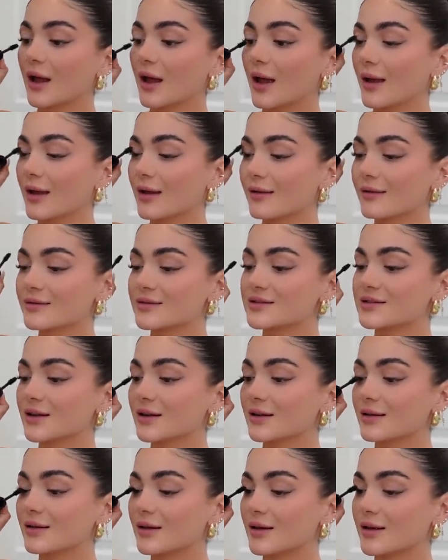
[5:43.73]
I have
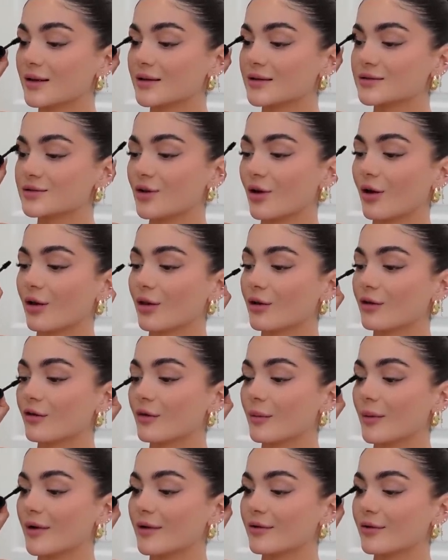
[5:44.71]
seen this all over
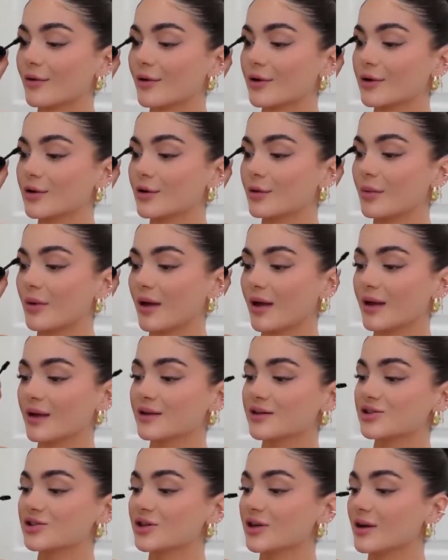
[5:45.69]
my For You
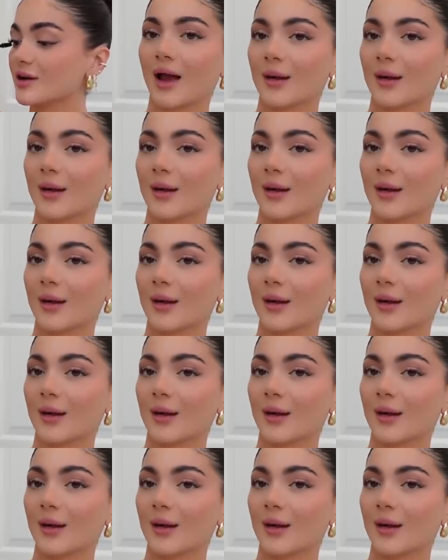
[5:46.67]
page.